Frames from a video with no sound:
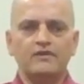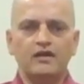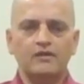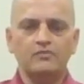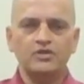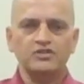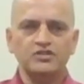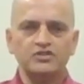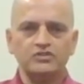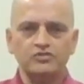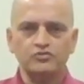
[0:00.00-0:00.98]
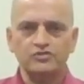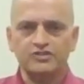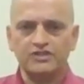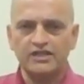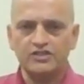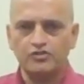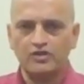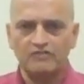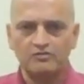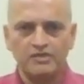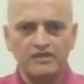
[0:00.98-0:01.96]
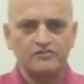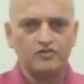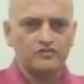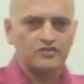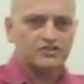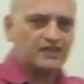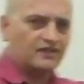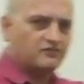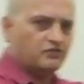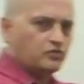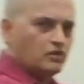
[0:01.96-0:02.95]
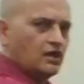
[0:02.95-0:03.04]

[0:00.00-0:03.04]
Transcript: I'm going to just turn to the side so you have a benefit of the side view.